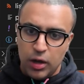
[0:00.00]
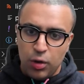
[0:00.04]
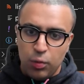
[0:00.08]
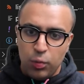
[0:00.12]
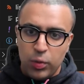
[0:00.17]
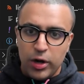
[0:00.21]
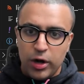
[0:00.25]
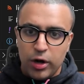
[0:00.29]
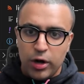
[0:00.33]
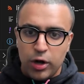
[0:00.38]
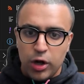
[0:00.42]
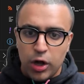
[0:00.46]

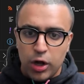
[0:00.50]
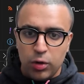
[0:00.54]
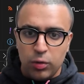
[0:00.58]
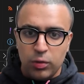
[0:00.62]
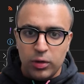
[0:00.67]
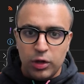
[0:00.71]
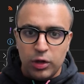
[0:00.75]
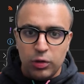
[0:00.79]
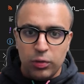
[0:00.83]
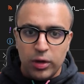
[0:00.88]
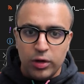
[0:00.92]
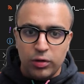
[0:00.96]
we are not
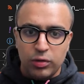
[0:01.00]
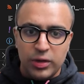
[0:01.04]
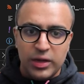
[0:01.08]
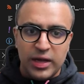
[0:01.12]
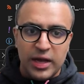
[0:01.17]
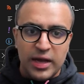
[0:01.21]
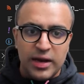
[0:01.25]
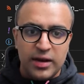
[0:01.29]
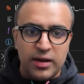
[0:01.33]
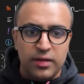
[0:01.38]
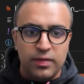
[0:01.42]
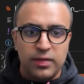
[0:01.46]
only going to
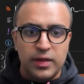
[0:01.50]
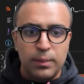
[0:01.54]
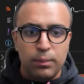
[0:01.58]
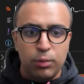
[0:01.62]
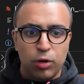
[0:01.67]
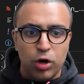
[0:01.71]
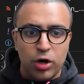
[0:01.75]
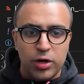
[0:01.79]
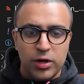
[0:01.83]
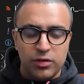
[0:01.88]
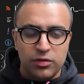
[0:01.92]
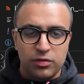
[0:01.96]
get the
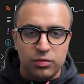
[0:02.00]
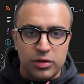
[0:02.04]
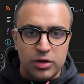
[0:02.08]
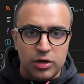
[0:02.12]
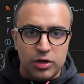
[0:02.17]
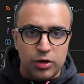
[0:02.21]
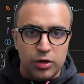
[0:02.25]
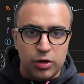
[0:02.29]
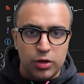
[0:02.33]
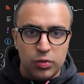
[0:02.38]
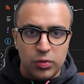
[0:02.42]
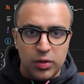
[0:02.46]
products
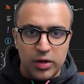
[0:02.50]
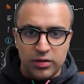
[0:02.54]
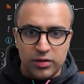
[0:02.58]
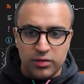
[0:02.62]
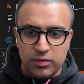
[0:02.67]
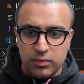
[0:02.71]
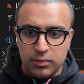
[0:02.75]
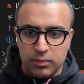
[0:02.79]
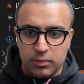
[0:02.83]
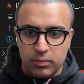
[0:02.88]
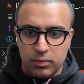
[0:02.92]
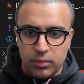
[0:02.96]
returned to
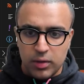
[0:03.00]
us,